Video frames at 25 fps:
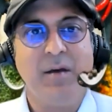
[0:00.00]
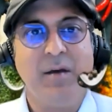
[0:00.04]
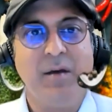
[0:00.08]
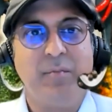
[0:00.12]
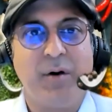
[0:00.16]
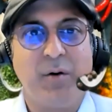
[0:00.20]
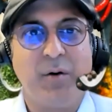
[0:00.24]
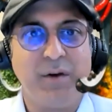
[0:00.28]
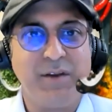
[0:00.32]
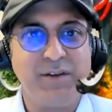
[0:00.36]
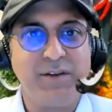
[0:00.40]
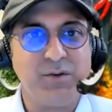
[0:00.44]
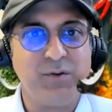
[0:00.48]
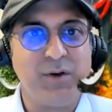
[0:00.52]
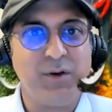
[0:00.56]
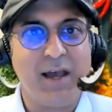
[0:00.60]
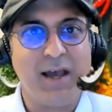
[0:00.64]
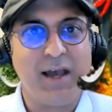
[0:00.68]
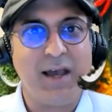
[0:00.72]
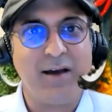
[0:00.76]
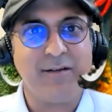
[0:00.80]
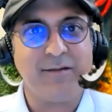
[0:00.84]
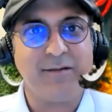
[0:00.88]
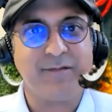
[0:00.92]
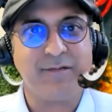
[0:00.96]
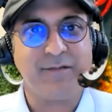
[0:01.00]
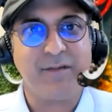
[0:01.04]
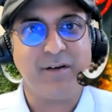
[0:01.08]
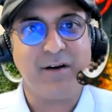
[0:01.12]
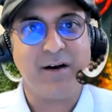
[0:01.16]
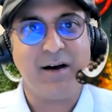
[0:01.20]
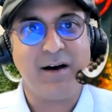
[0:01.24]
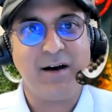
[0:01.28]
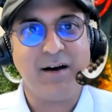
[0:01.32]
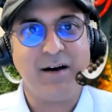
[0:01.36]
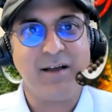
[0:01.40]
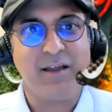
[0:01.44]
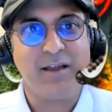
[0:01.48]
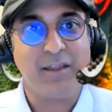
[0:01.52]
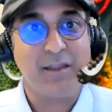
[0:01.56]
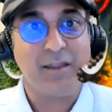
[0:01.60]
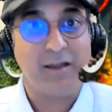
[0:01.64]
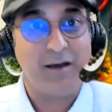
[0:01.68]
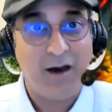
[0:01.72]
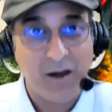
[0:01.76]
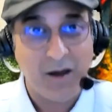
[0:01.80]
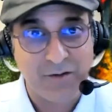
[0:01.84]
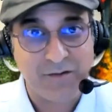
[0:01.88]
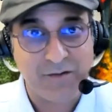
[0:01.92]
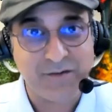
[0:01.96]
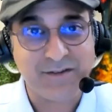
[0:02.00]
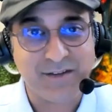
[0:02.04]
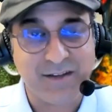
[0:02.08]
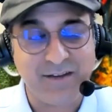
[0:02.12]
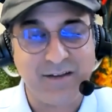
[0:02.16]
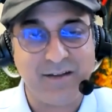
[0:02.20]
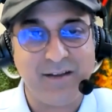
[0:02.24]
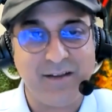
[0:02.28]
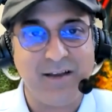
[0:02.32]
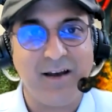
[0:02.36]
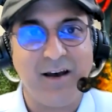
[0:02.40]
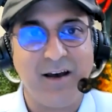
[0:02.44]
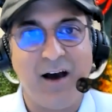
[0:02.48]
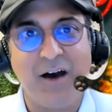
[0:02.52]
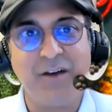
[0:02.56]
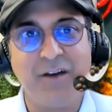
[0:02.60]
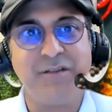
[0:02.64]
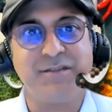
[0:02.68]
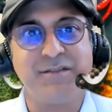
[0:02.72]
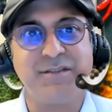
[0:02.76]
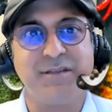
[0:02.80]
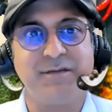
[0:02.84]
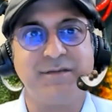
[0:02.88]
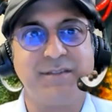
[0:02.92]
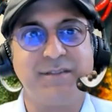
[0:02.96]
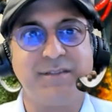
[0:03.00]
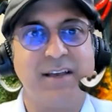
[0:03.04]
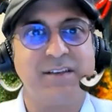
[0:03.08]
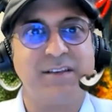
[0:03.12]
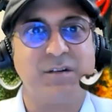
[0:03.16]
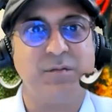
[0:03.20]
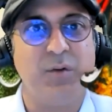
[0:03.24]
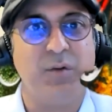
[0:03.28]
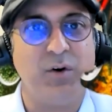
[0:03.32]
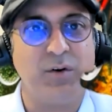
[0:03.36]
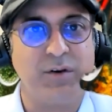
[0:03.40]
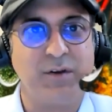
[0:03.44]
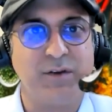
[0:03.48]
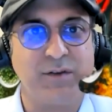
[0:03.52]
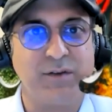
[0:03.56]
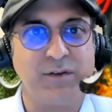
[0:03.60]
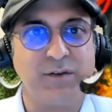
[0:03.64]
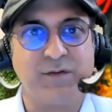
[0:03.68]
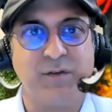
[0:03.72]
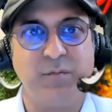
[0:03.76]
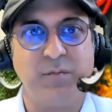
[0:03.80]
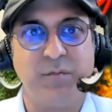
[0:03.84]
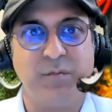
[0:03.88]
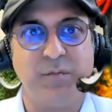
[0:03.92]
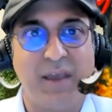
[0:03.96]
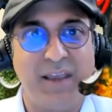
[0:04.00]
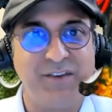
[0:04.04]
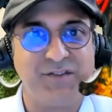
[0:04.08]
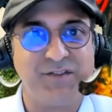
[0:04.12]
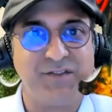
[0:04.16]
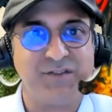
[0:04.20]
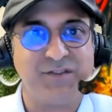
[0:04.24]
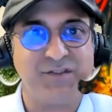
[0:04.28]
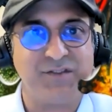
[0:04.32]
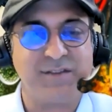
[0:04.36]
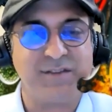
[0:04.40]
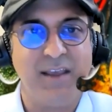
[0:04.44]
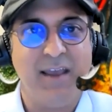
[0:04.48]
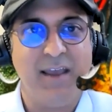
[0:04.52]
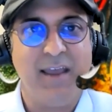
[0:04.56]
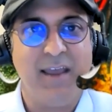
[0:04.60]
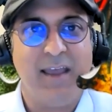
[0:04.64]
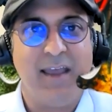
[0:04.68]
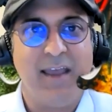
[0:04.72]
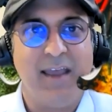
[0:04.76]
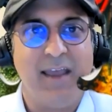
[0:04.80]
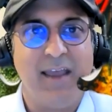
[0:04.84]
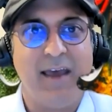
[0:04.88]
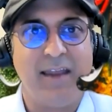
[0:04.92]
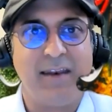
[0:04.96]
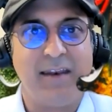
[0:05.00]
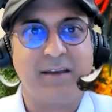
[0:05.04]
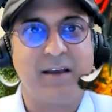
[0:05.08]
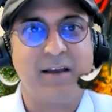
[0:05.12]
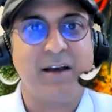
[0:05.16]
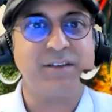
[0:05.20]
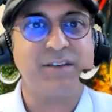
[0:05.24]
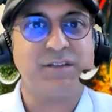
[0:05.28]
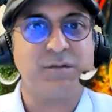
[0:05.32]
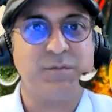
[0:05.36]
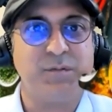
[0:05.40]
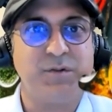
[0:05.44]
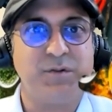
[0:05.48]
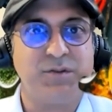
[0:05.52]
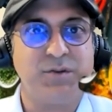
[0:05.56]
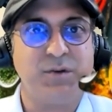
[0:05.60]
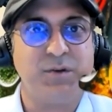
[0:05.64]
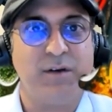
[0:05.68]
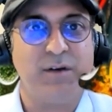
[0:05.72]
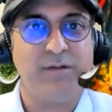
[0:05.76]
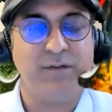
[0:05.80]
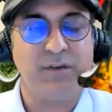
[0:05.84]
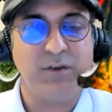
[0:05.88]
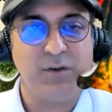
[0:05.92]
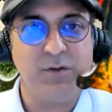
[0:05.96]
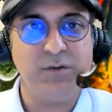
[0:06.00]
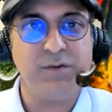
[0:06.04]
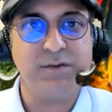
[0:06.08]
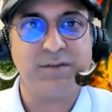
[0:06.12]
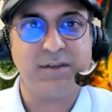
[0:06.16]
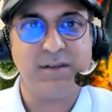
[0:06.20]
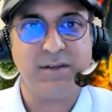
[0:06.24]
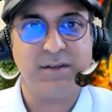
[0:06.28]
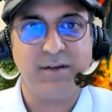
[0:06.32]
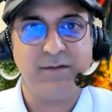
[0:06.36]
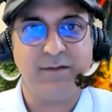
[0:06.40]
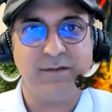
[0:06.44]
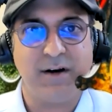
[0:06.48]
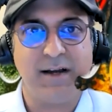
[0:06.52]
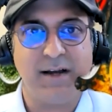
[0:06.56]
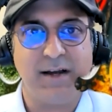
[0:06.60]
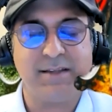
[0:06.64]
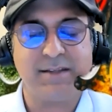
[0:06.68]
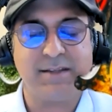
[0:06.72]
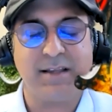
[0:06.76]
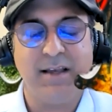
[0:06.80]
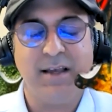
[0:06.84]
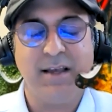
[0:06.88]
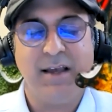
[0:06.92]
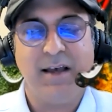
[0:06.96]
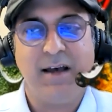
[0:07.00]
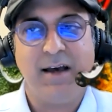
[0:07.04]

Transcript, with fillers: But we do have uh, uh hundreds and uh, hundreds of testimonials from patients and customers who have used the device.